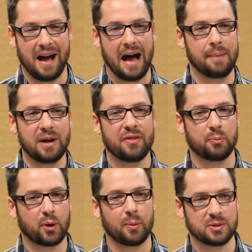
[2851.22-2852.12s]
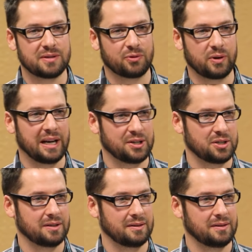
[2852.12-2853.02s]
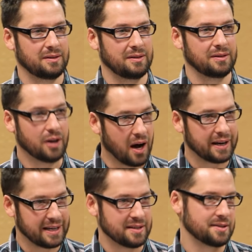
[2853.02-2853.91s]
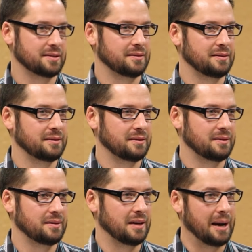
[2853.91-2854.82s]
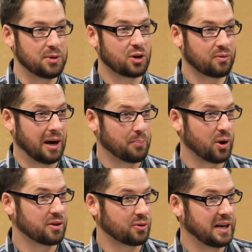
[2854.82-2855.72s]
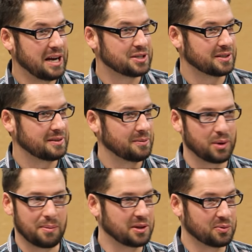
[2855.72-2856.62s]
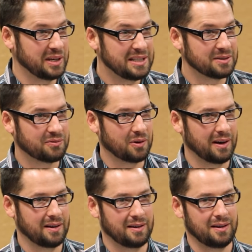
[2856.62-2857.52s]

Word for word: I'm not the purpose of creation. God is. I'm part of the creation, but I'm not the reason for it.